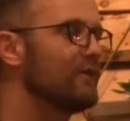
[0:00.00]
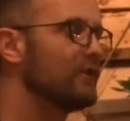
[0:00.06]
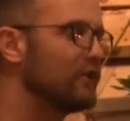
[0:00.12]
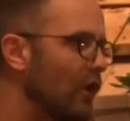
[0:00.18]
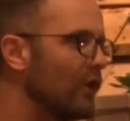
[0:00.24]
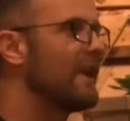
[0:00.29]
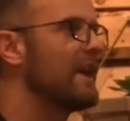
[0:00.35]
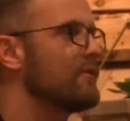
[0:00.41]
you
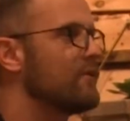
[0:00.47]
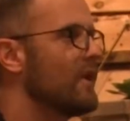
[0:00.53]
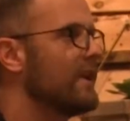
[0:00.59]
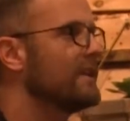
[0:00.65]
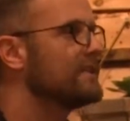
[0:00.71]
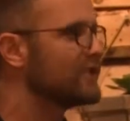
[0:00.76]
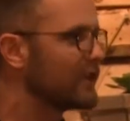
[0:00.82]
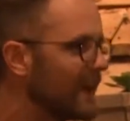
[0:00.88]
don't have
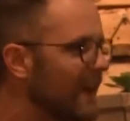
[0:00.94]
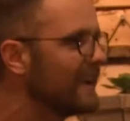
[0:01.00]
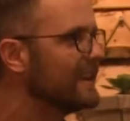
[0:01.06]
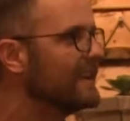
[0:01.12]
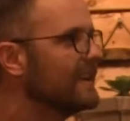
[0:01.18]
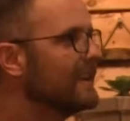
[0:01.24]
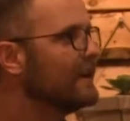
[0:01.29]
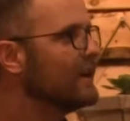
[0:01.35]
one, it's
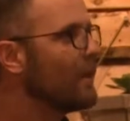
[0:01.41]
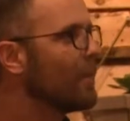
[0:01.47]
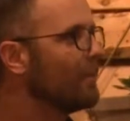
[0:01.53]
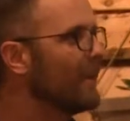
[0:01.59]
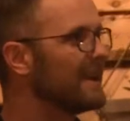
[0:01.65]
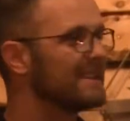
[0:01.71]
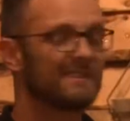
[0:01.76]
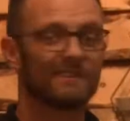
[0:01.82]
okay.
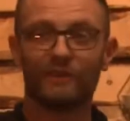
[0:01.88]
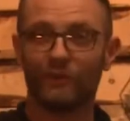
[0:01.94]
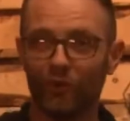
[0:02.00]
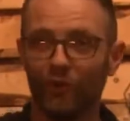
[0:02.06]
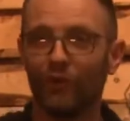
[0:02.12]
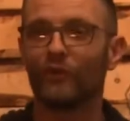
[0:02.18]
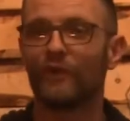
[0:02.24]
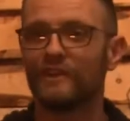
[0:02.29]
But you
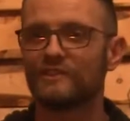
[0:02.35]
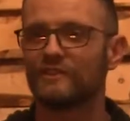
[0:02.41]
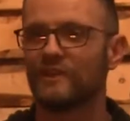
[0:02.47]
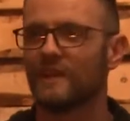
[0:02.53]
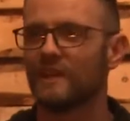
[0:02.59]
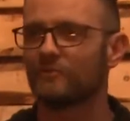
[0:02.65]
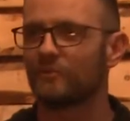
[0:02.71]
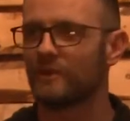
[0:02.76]
all raised your
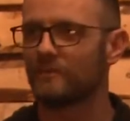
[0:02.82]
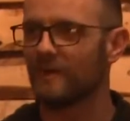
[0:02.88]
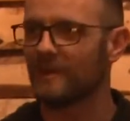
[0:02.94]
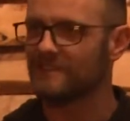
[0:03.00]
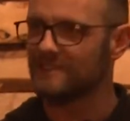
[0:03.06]
hand pretty much.